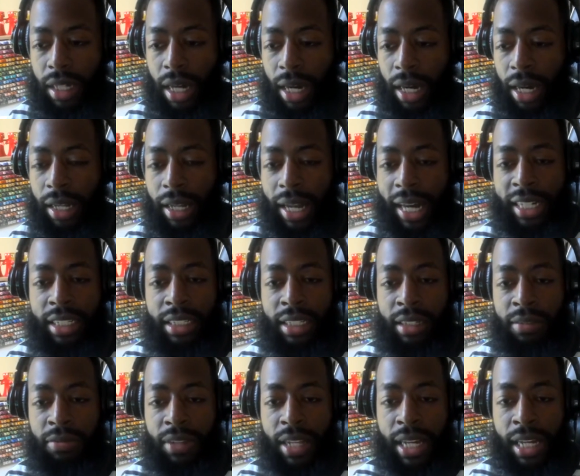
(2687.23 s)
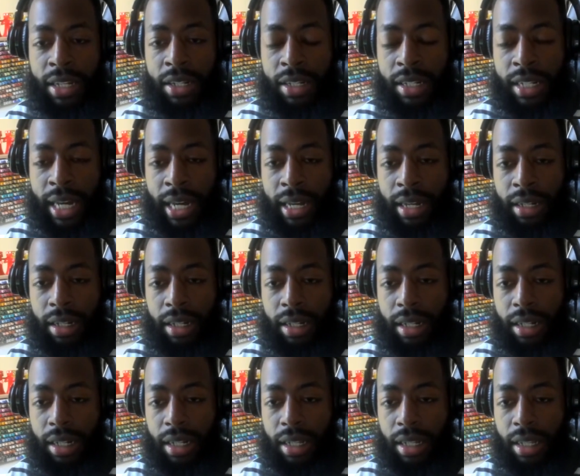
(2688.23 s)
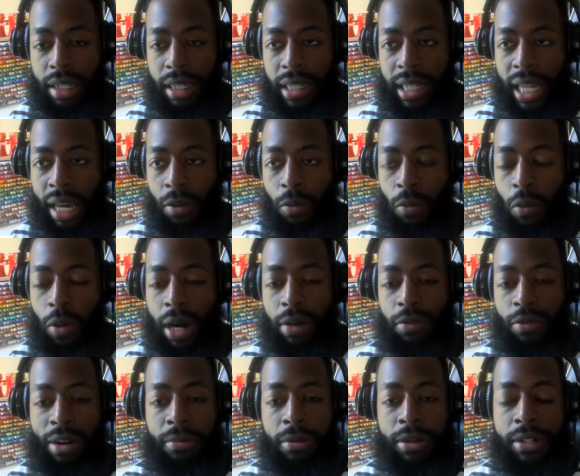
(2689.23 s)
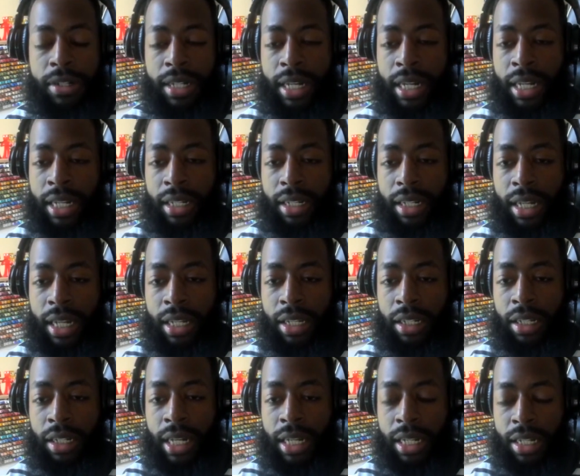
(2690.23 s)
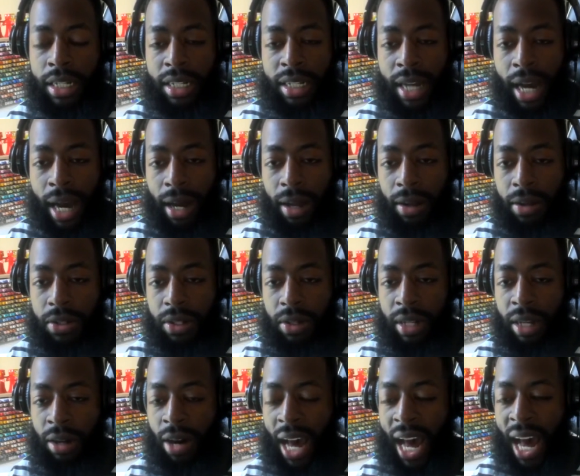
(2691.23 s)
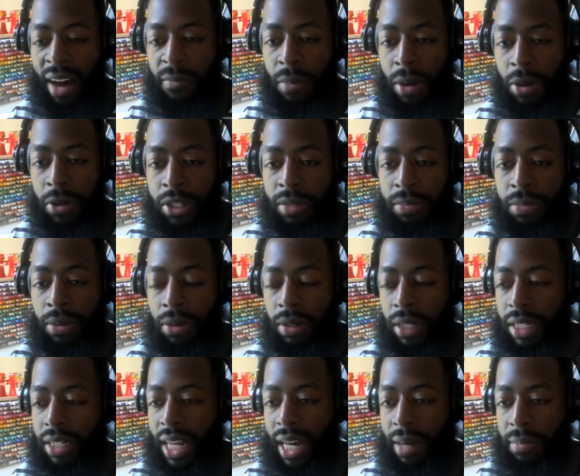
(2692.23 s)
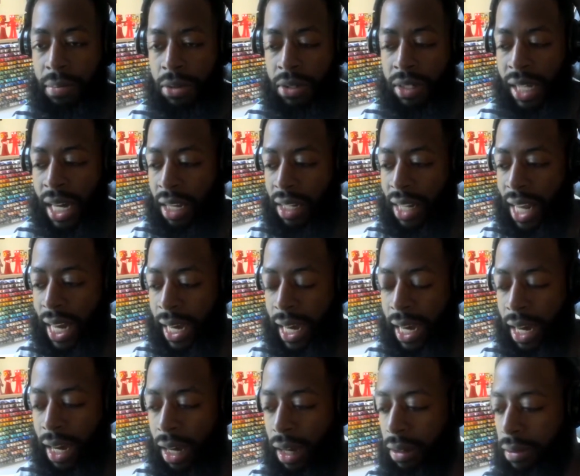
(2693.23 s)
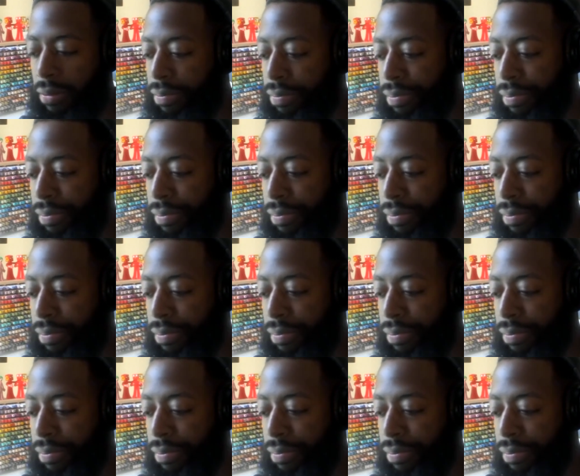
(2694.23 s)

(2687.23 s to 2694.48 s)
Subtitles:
a collection of things that they want represented in the style. So they'll have multiple examples, kind of like a